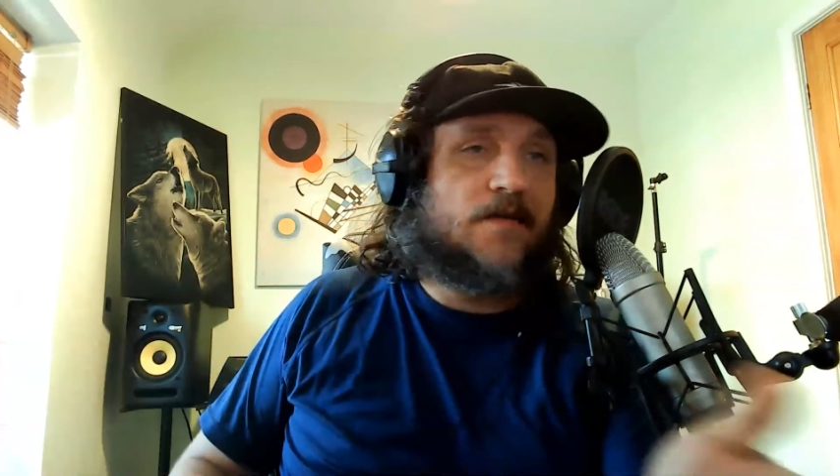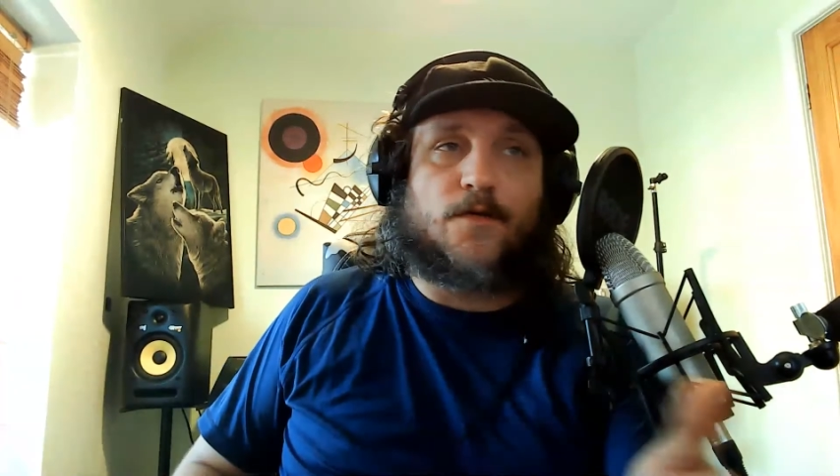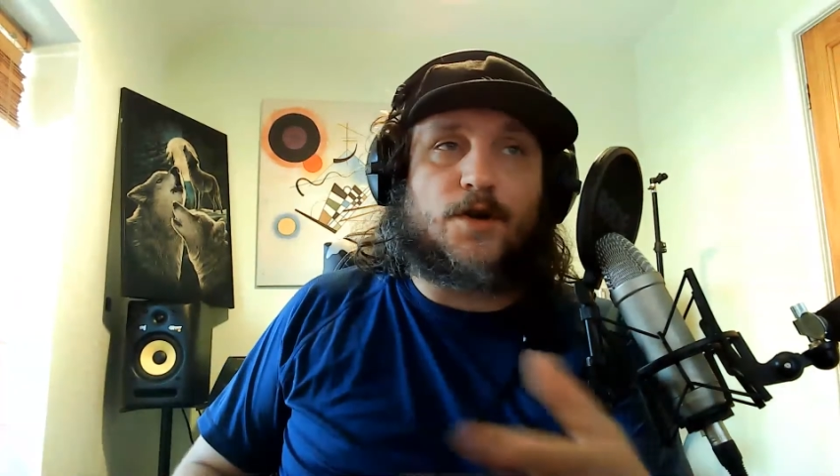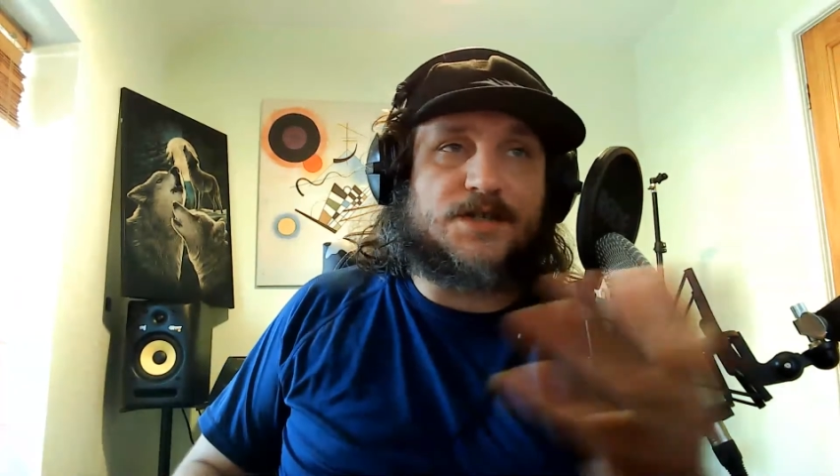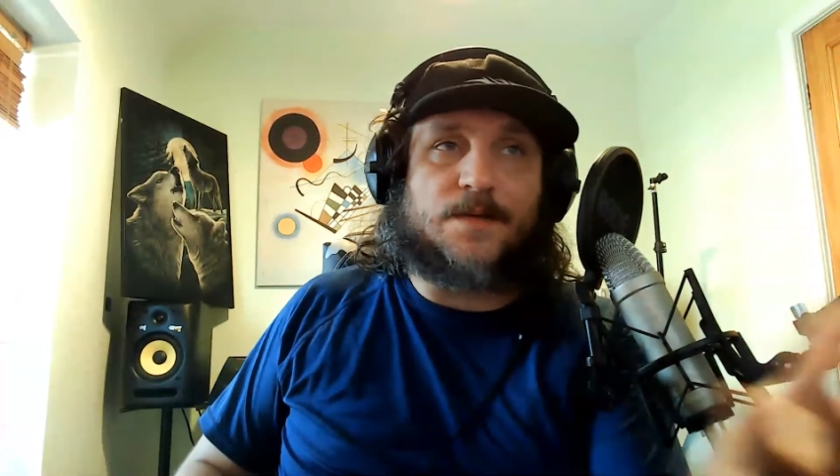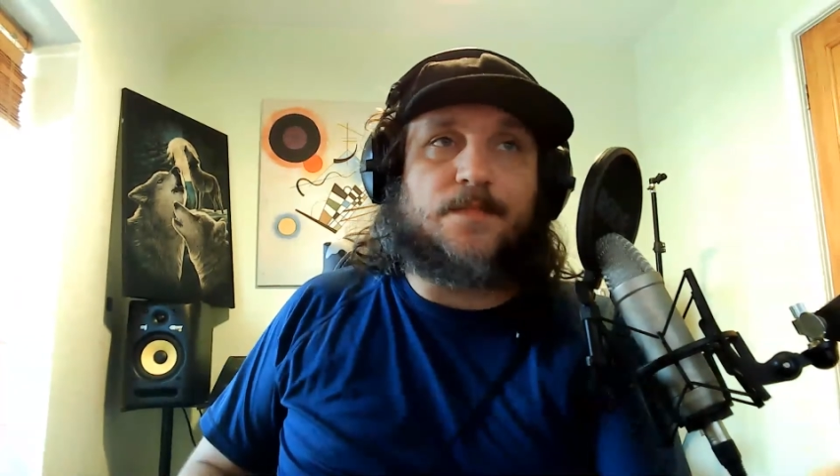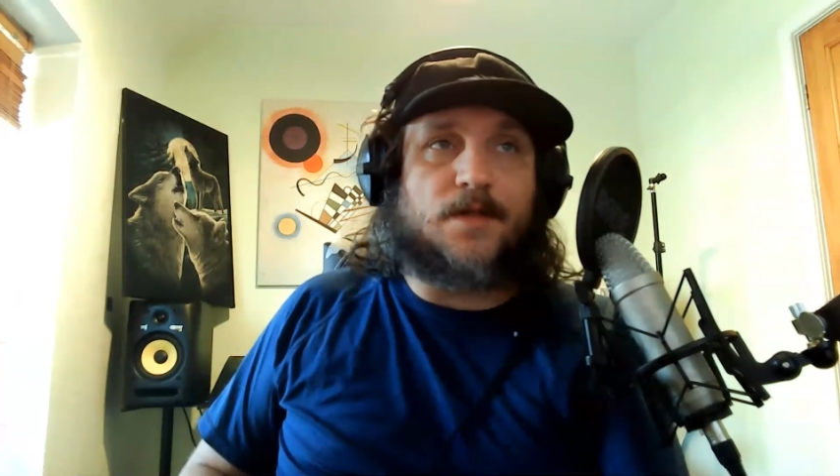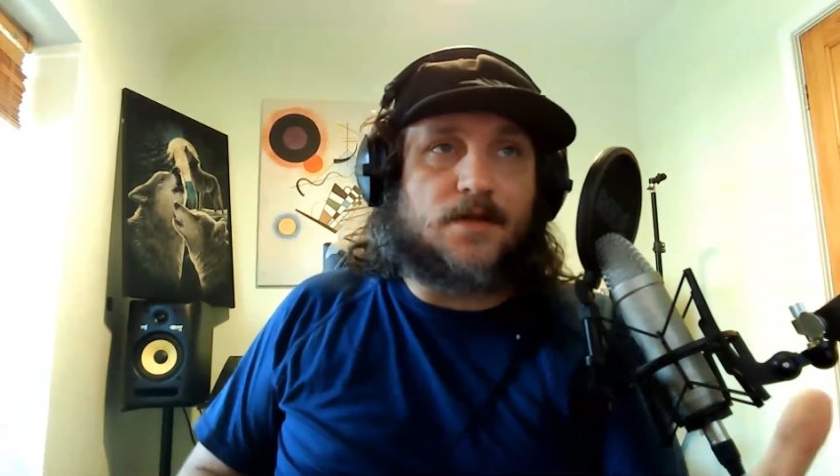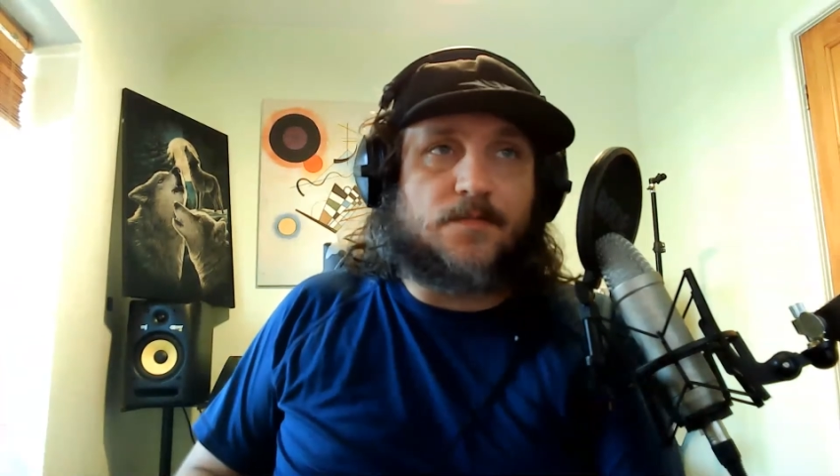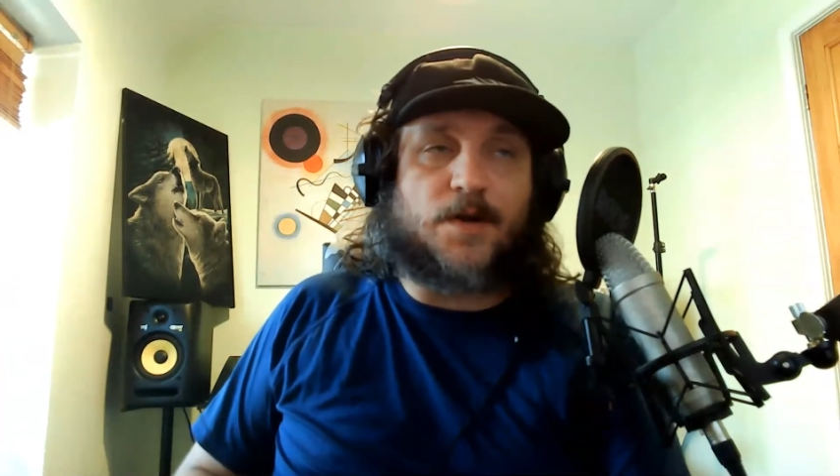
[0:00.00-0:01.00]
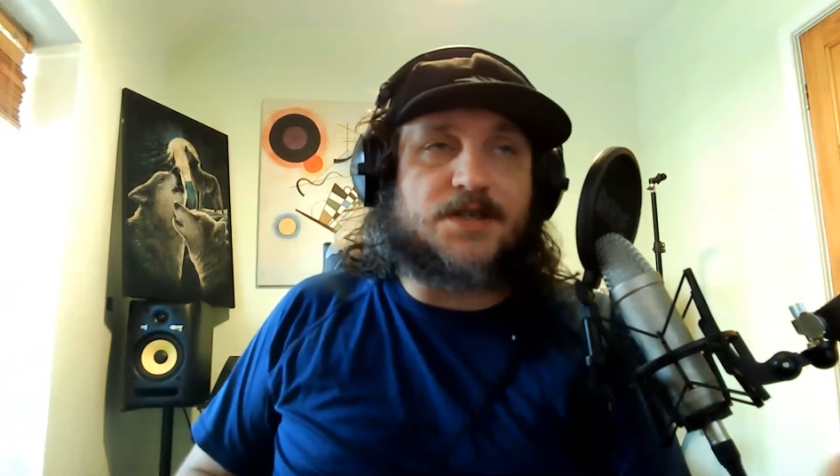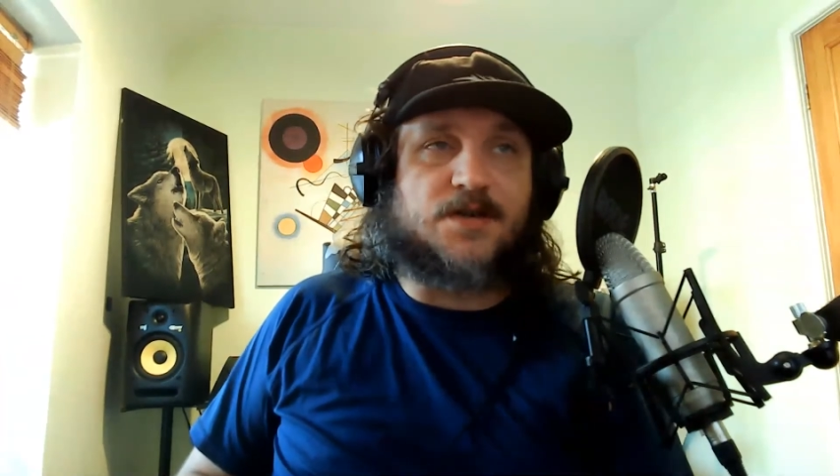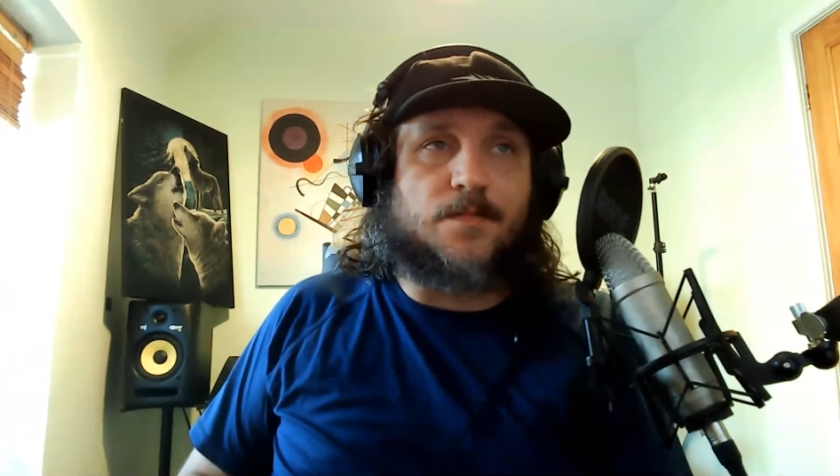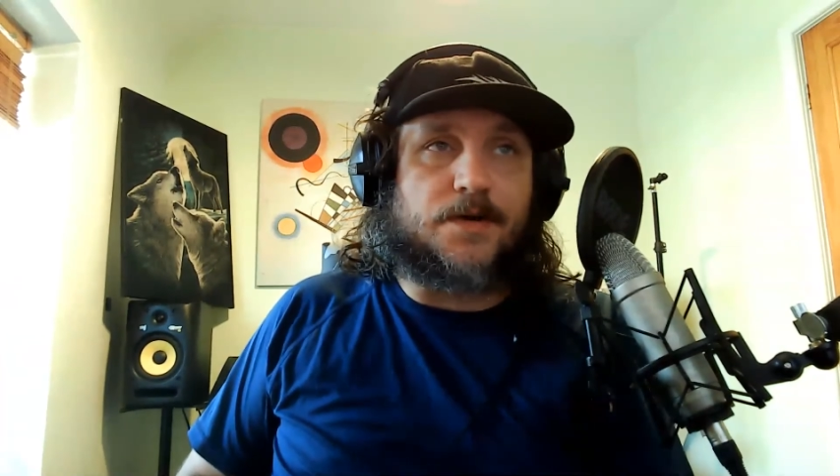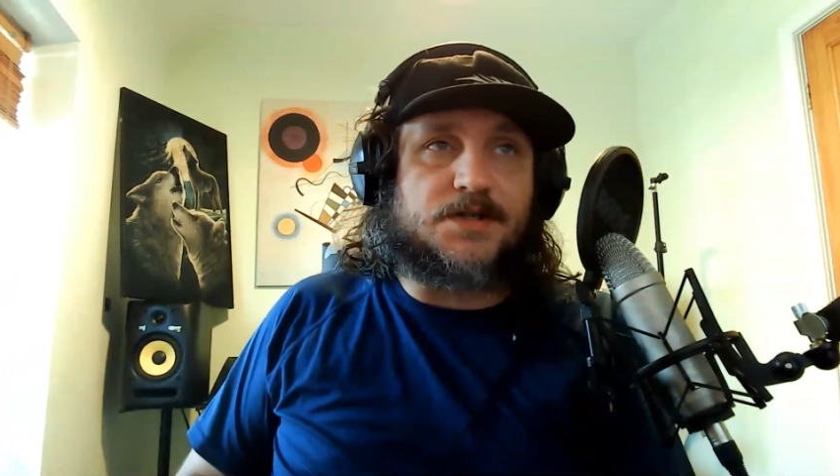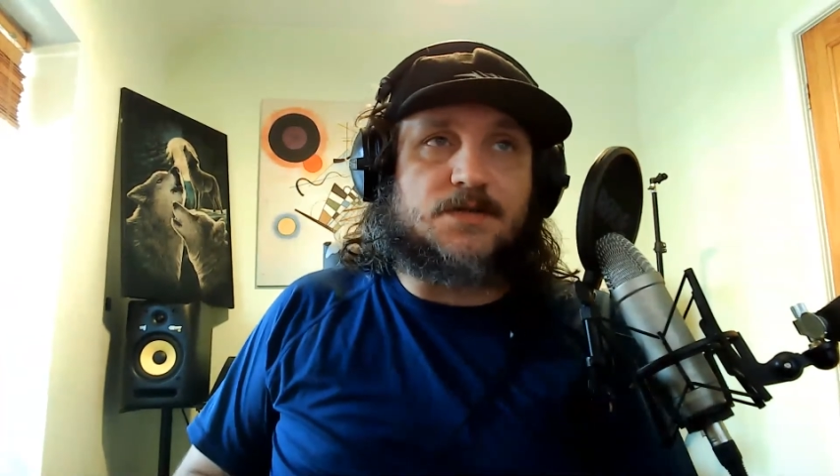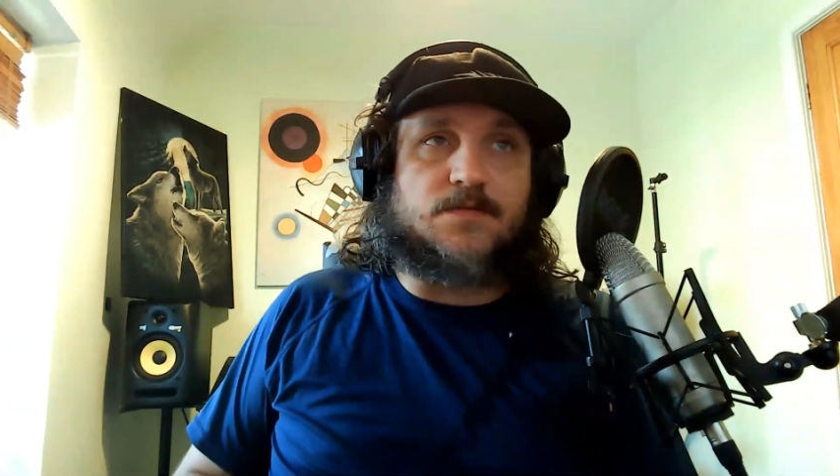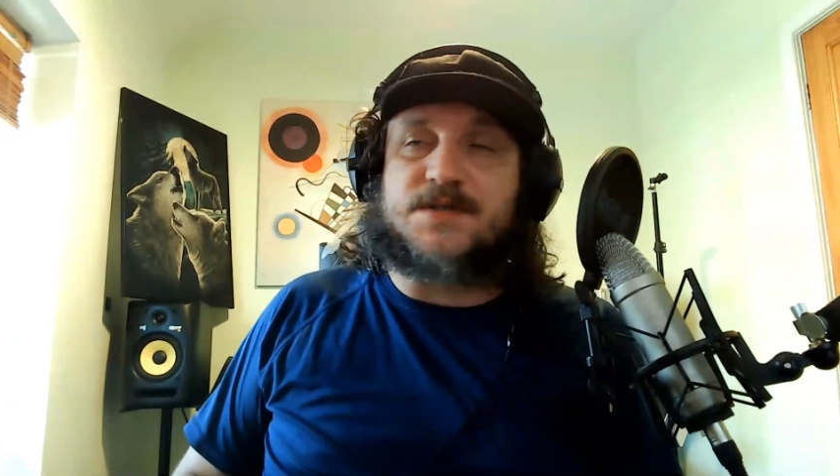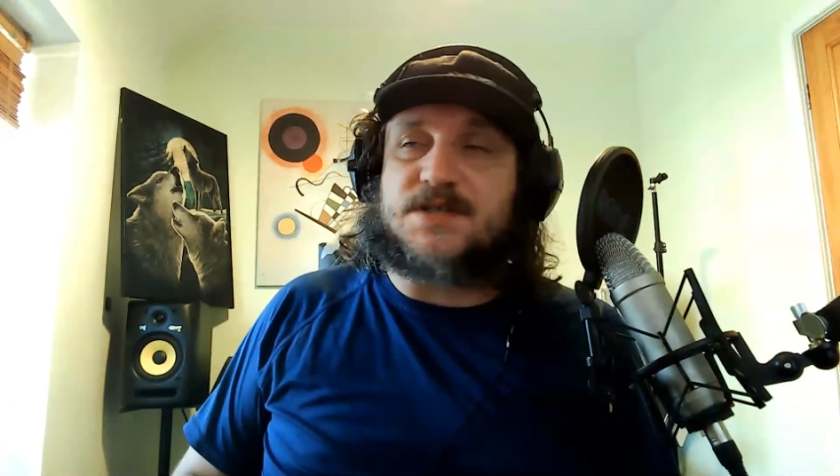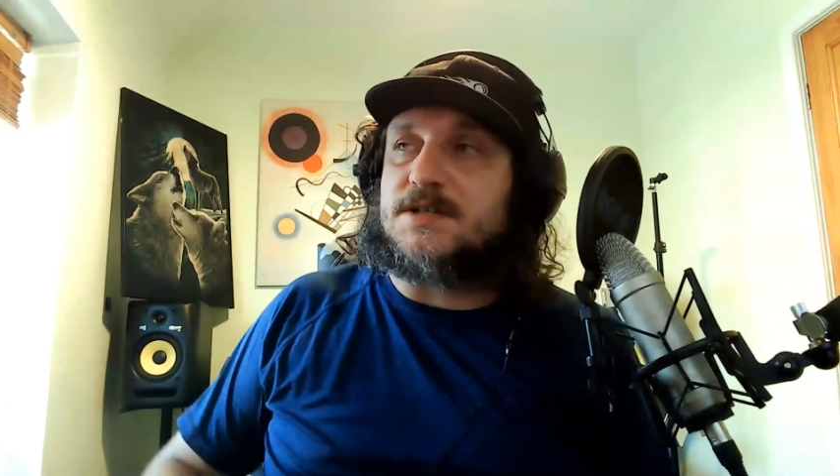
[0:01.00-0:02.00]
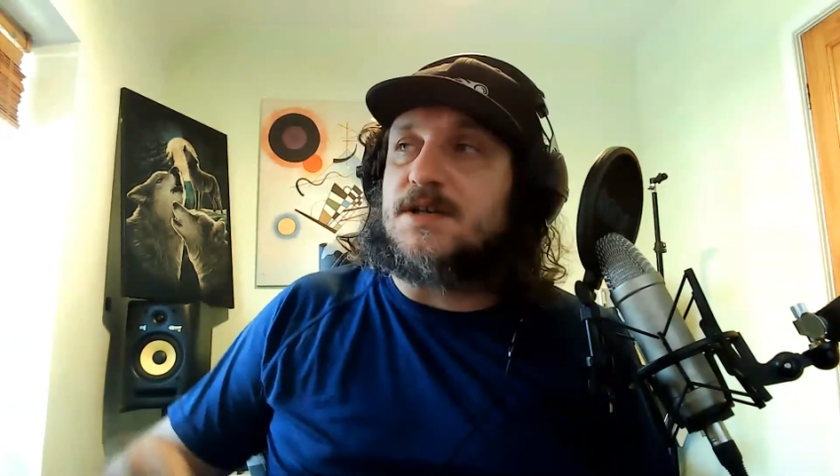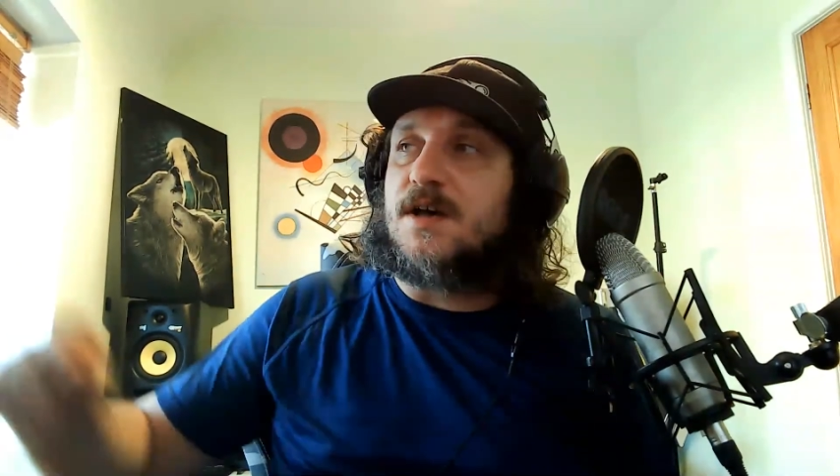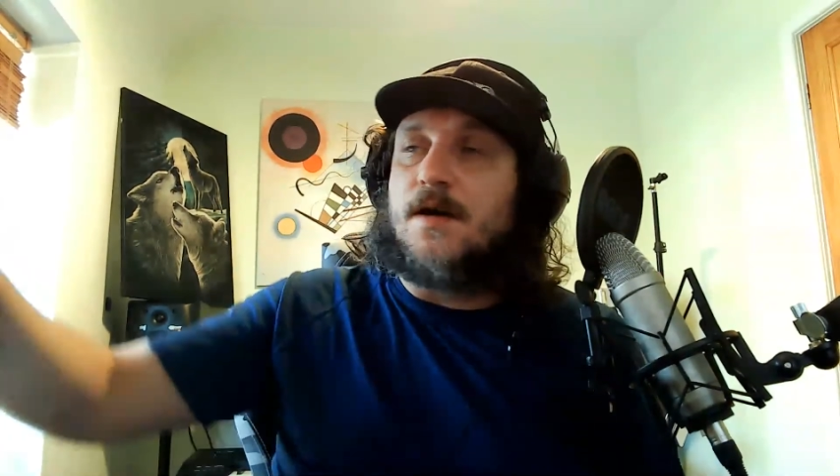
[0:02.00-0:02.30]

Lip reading: For example, price comparison website,